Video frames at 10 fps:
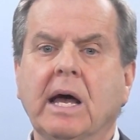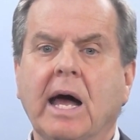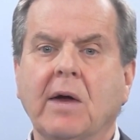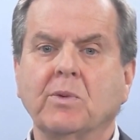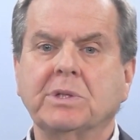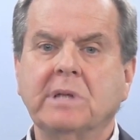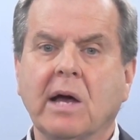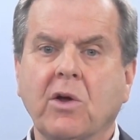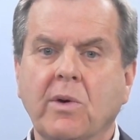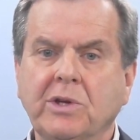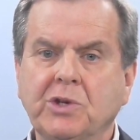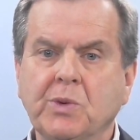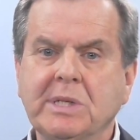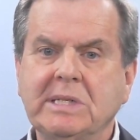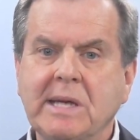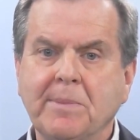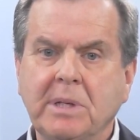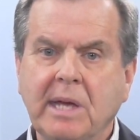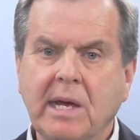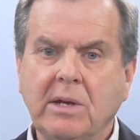I was not going to
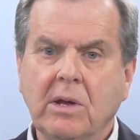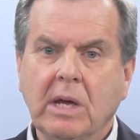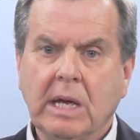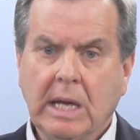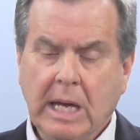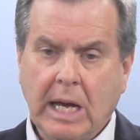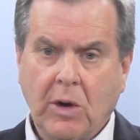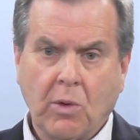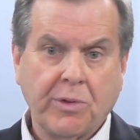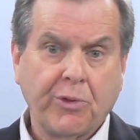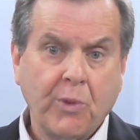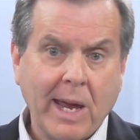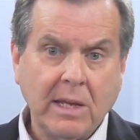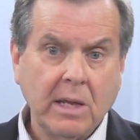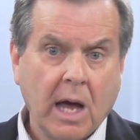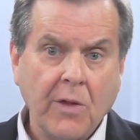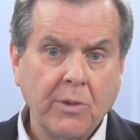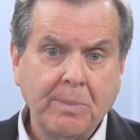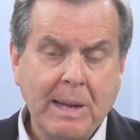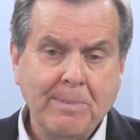intimidate or threaten
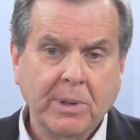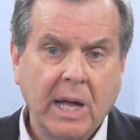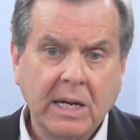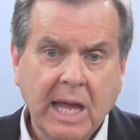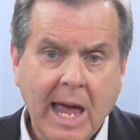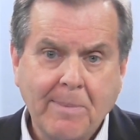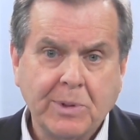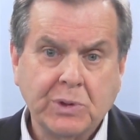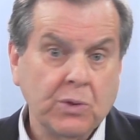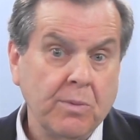other people on campus